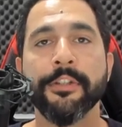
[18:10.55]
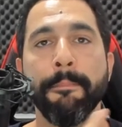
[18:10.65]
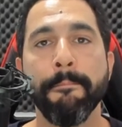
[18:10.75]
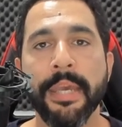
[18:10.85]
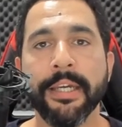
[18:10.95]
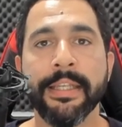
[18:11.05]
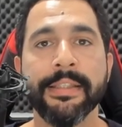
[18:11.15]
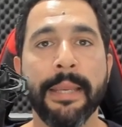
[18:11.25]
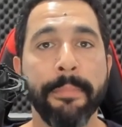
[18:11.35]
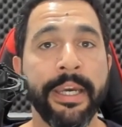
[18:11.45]
millions
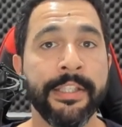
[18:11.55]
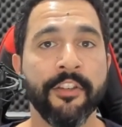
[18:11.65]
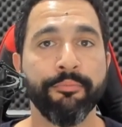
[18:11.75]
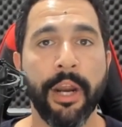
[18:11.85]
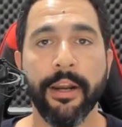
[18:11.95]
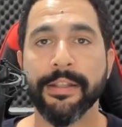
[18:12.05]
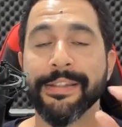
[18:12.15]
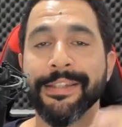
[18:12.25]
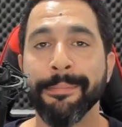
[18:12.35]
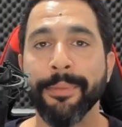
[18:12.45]
and millions of products
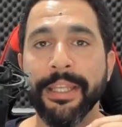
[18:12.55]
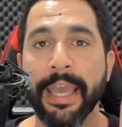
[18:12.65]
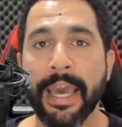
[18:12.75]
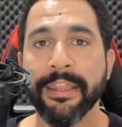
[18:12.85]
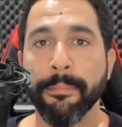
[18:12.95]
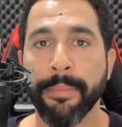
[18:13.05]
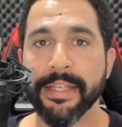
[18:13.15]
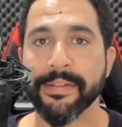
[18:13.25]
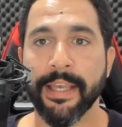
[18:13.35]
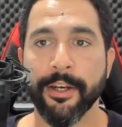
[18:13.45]
simply add the
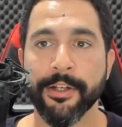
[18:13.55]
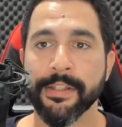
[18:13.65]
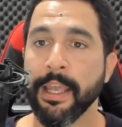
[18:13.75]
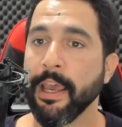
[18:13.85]
best sellers.